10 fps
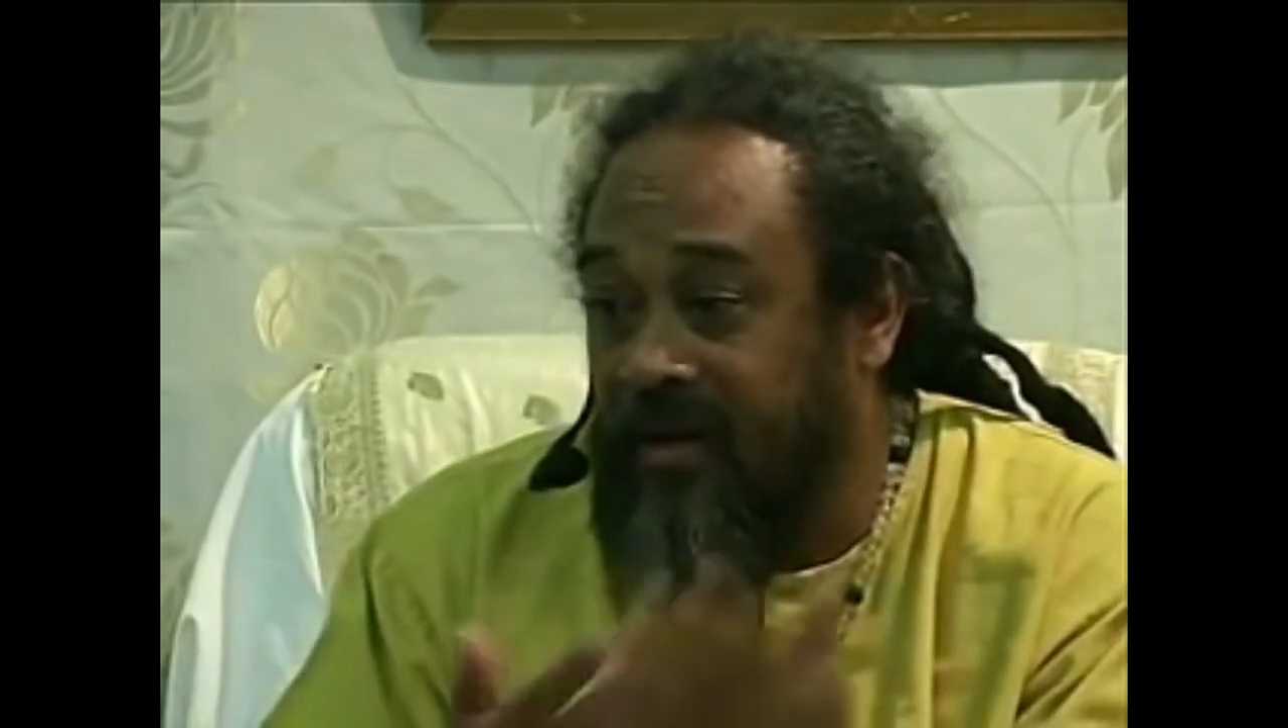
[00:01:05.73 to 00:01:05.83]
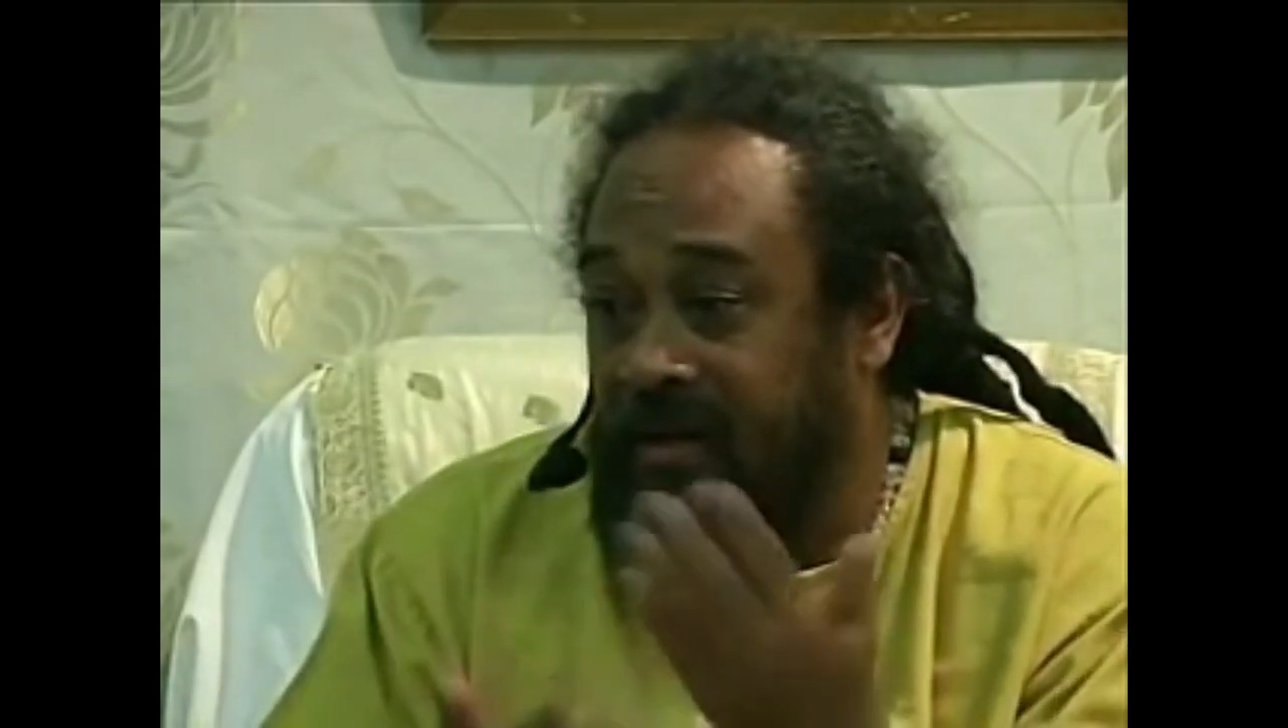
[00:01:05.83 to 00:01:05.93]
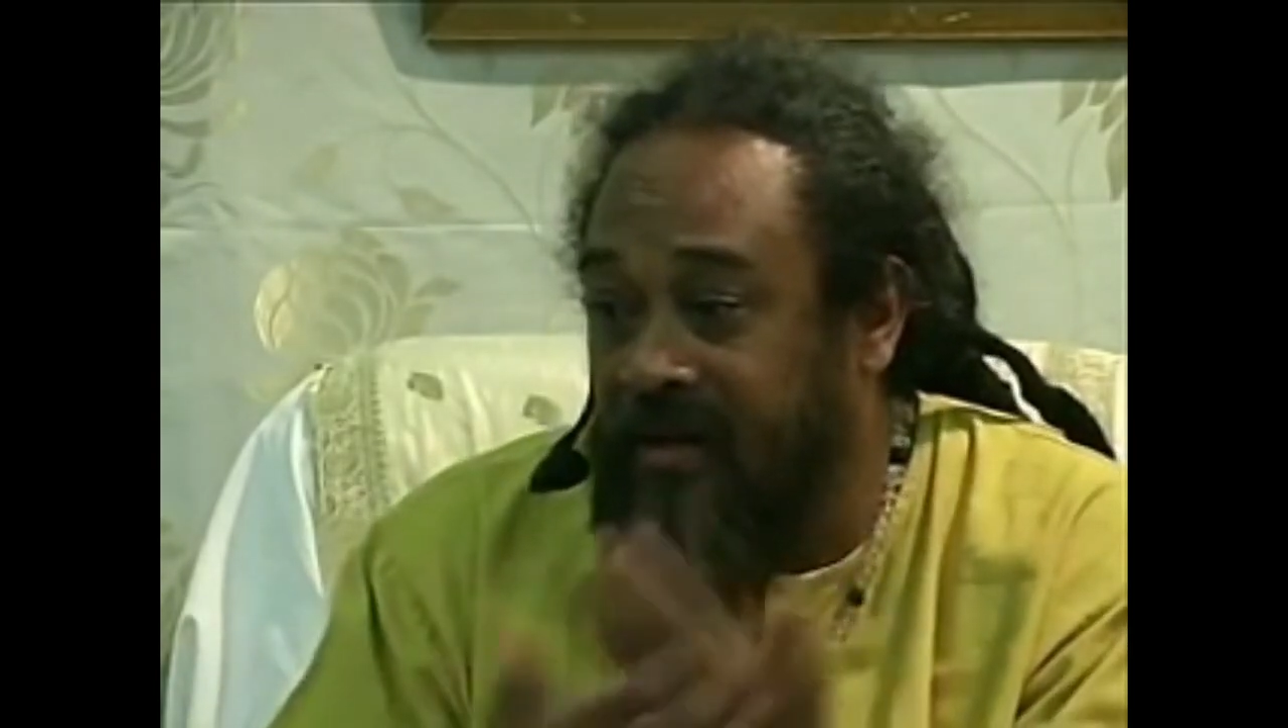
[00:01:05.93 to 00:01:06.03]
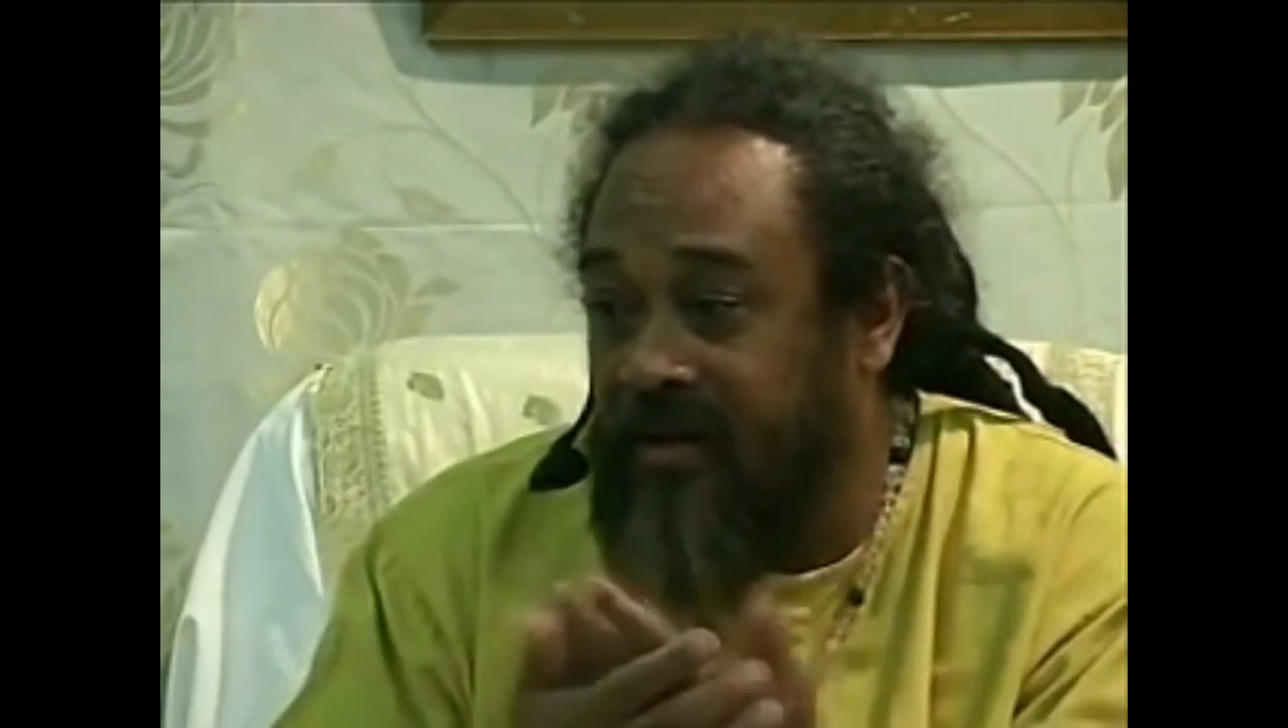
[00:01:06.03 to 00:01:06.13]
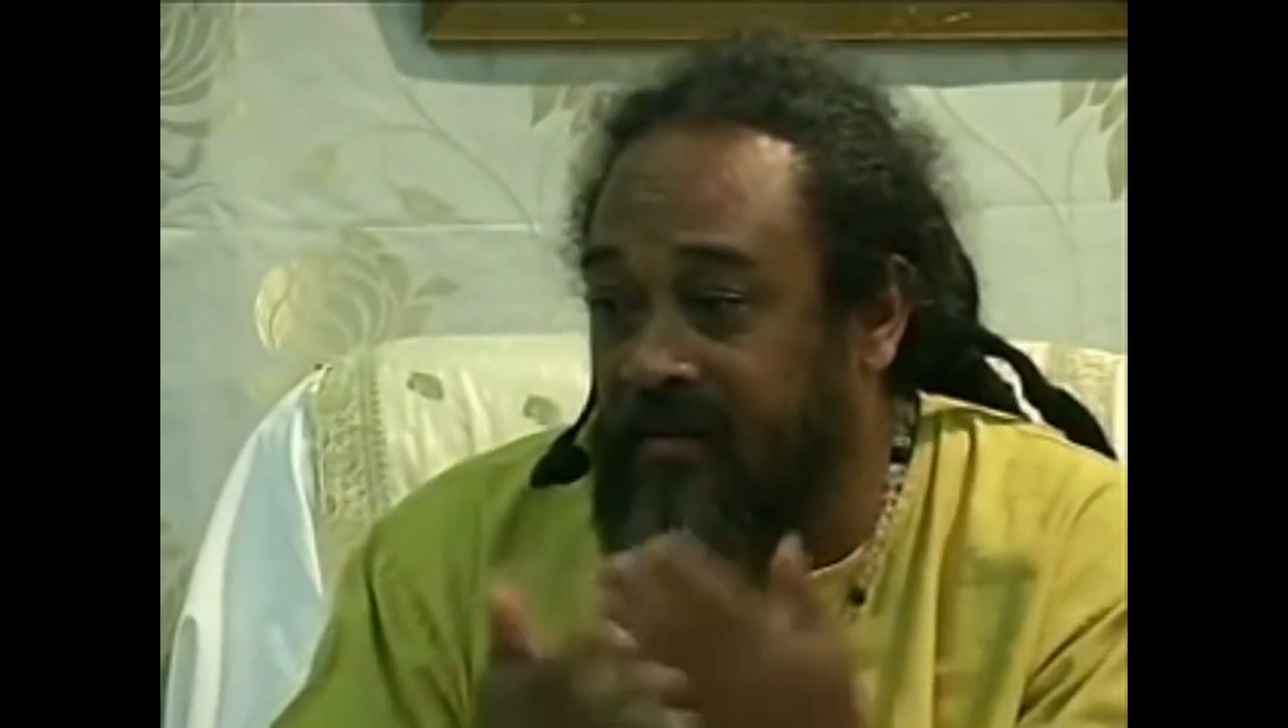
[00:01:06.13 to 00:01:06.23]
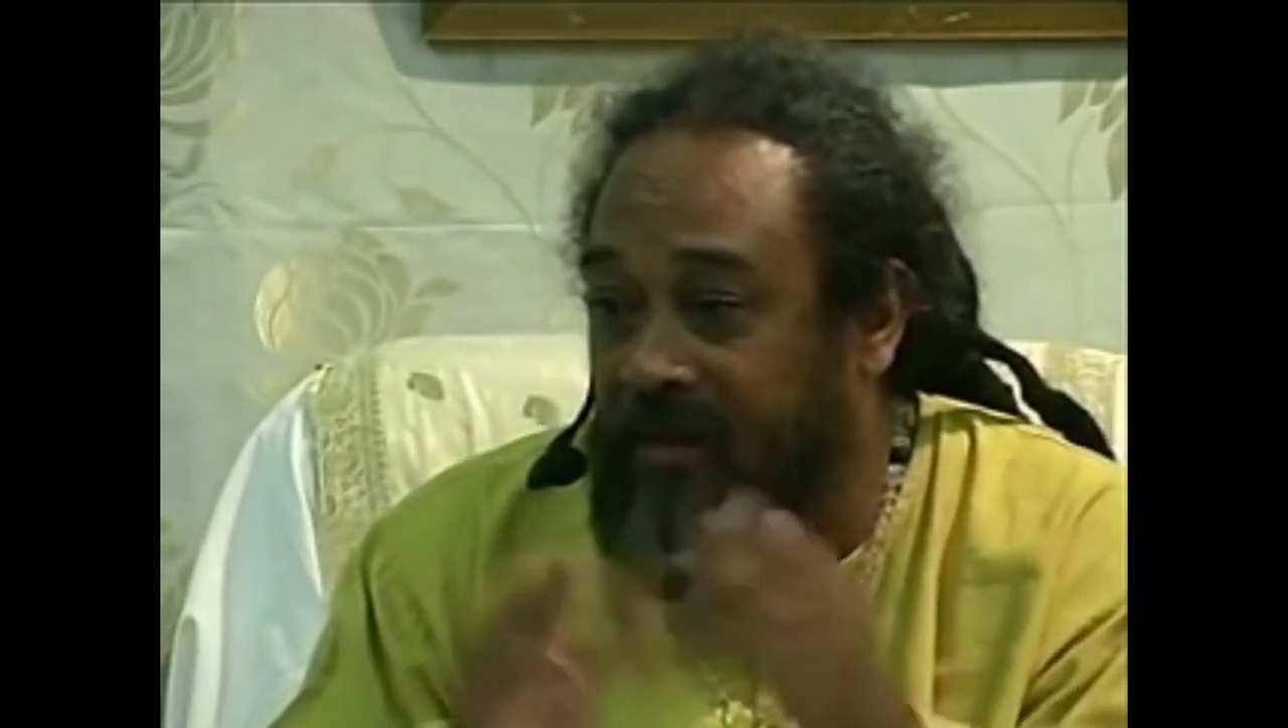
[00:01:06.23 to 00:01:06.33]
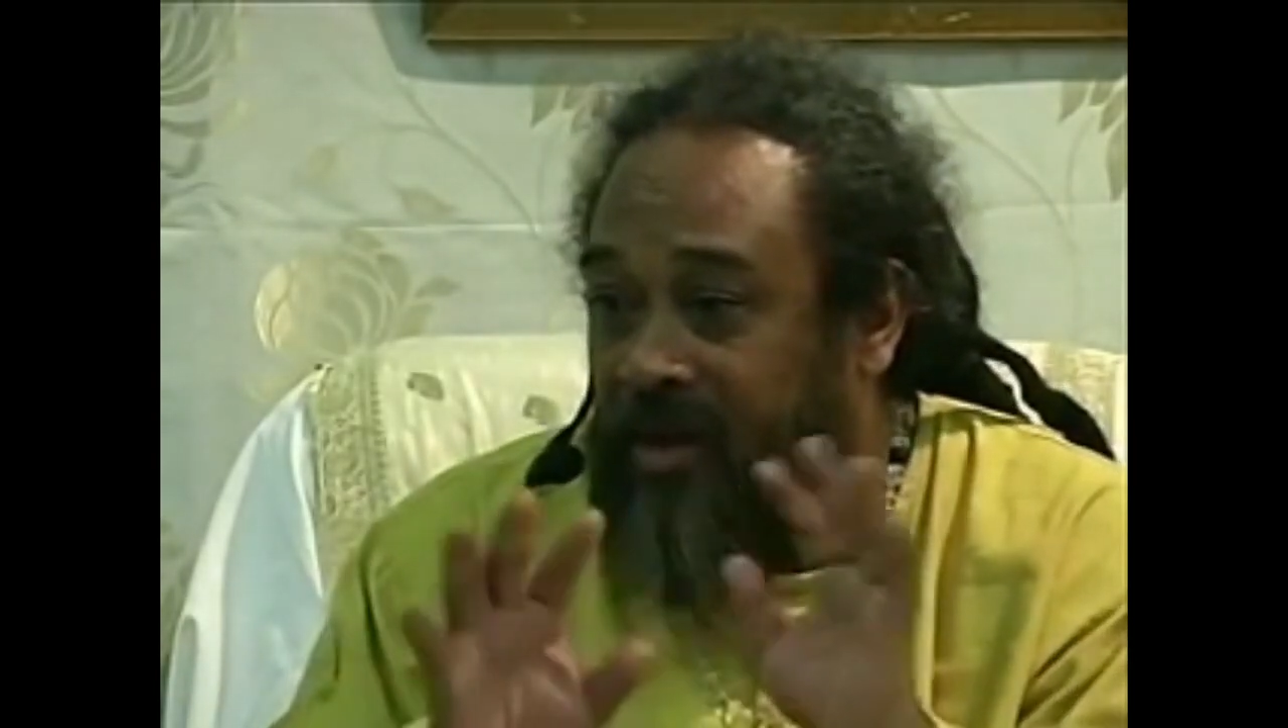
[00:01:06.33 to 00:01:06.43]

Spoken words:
this is a